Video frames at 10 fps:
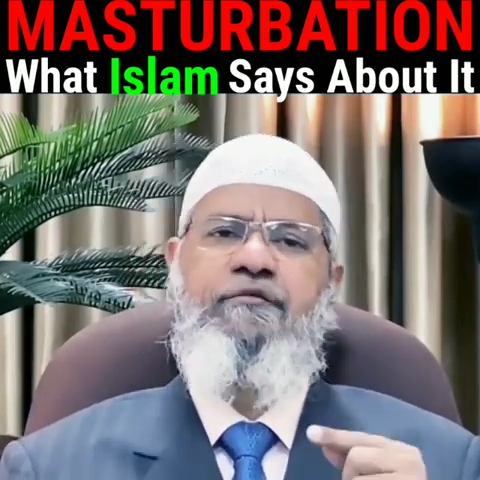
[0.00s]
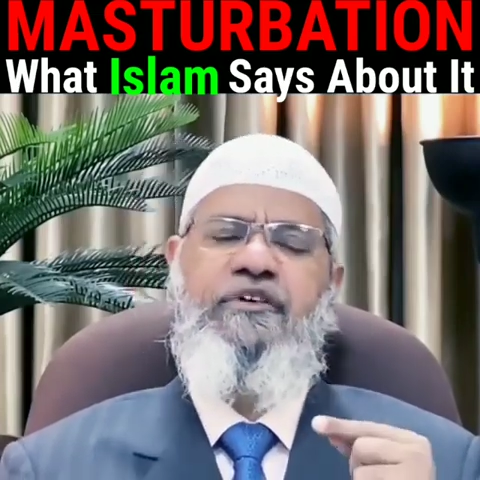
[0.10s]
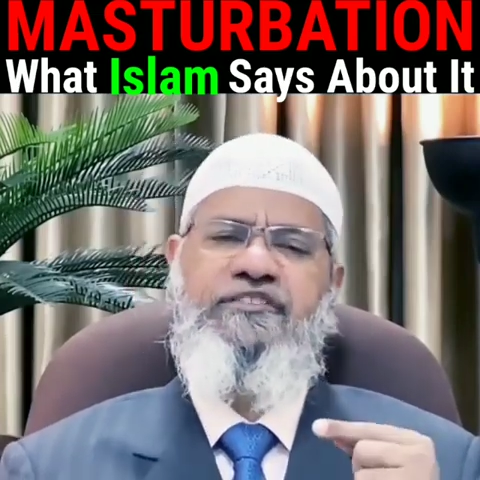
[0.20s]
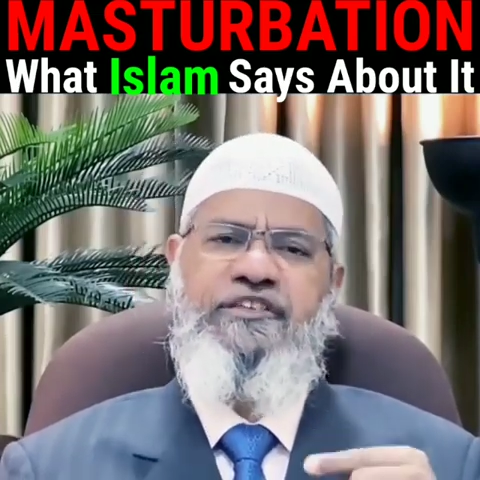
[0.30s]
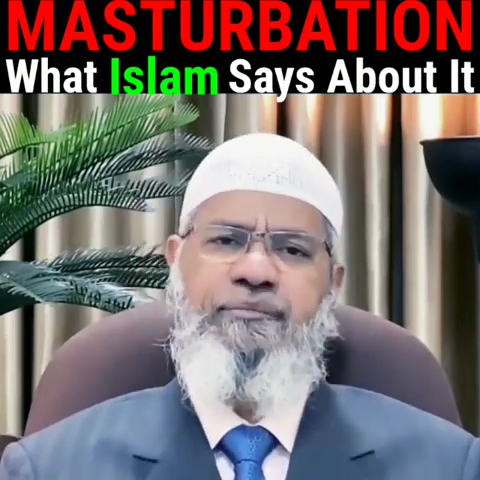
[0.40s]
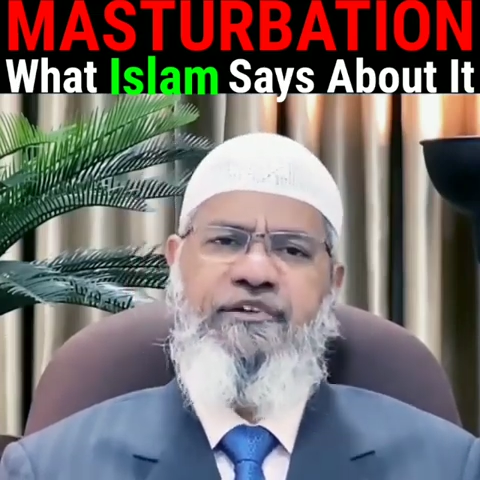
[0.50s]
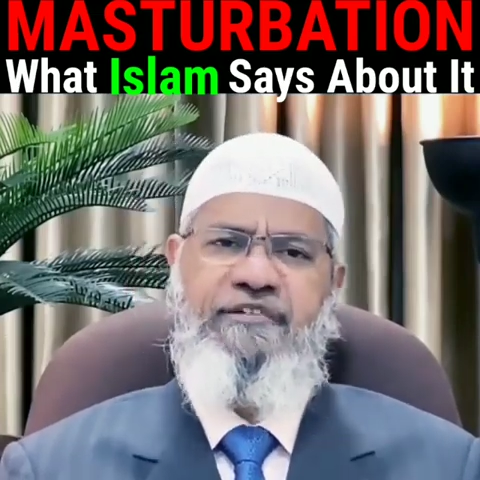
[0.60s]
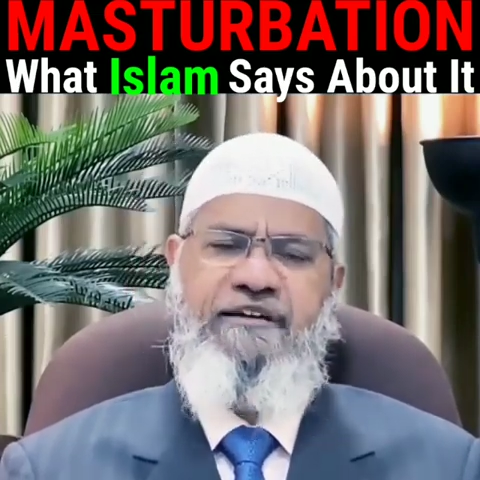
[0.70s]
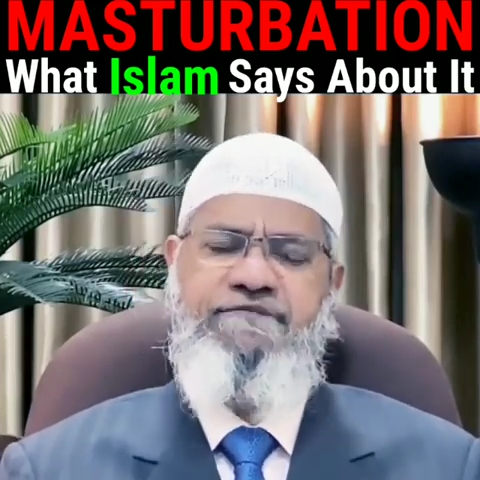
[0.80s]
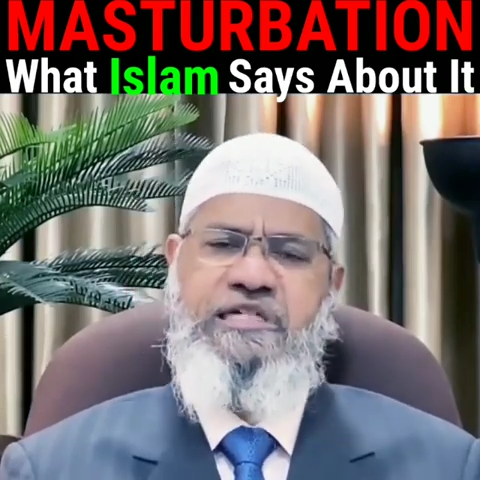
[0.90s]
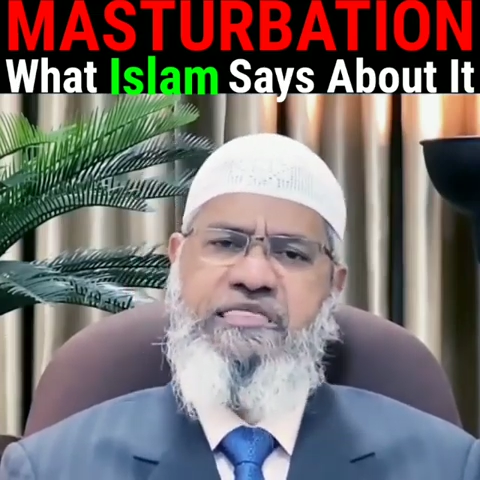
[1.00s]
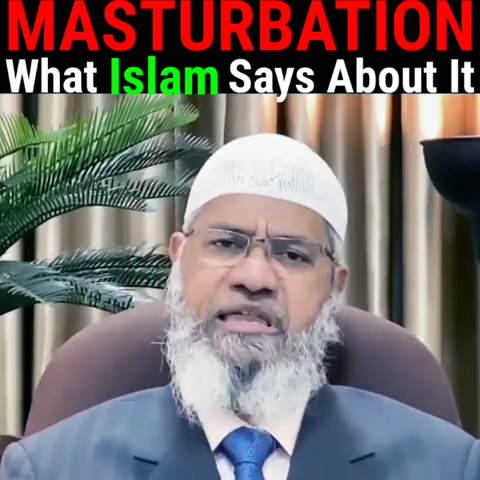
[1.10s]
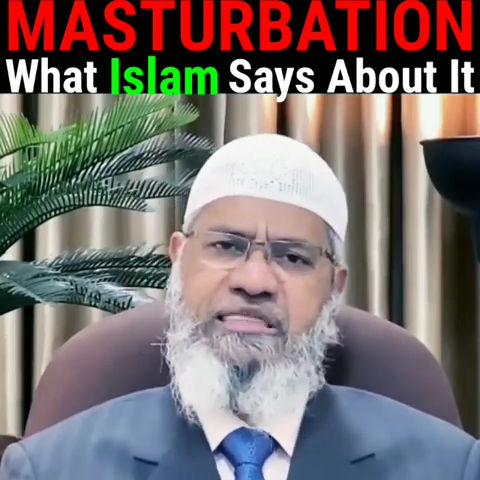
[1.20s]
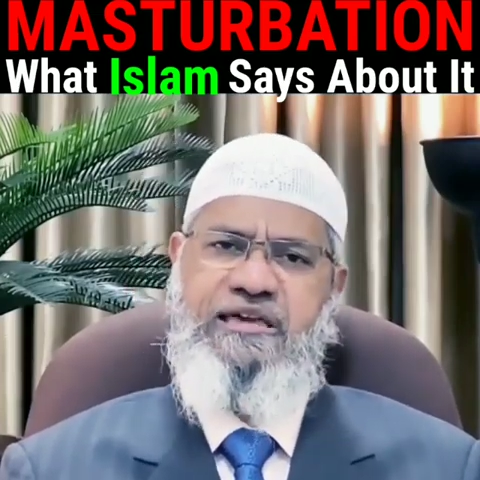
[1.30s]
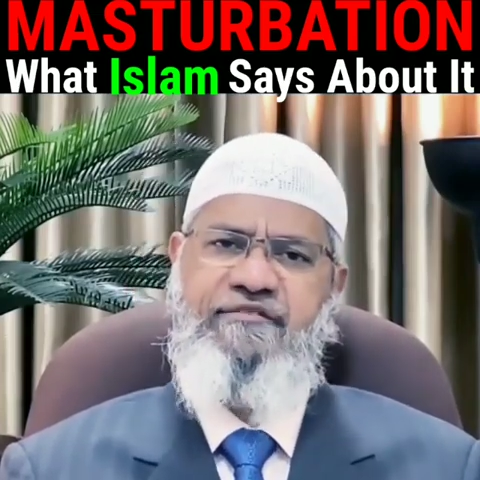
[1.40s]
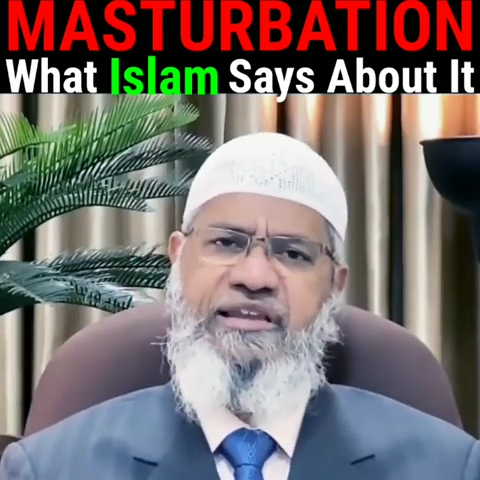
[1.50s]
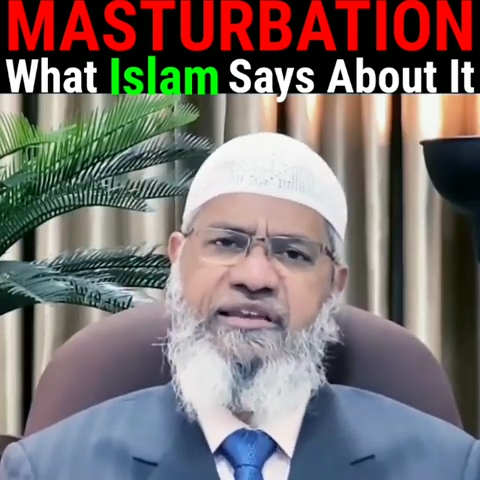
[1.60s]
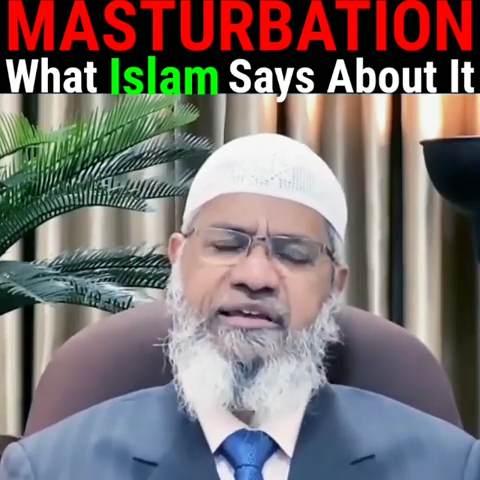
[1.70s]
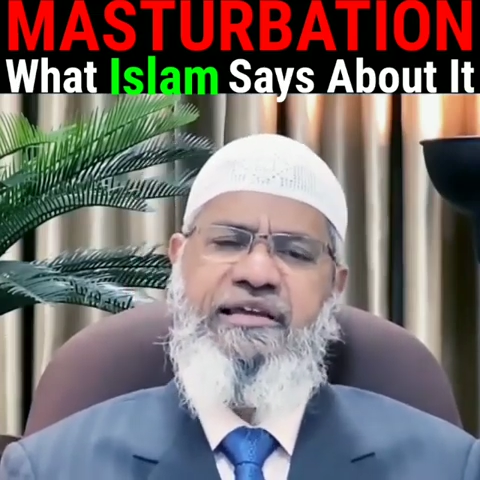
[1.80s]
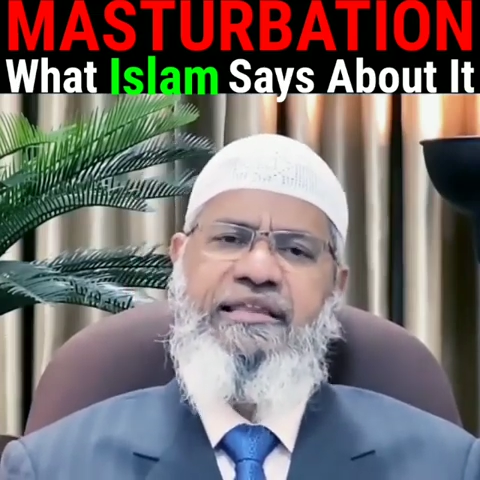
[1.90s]
verse number 5, 6 and
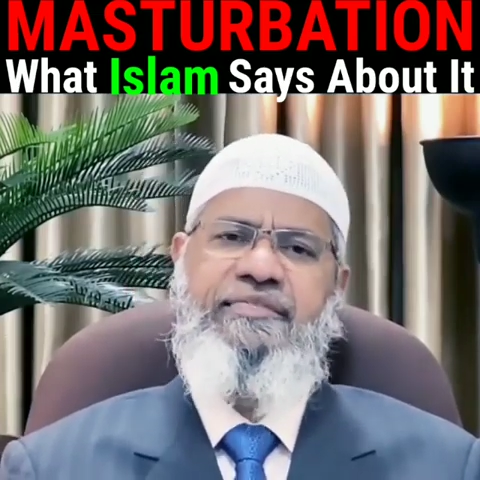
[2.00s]
7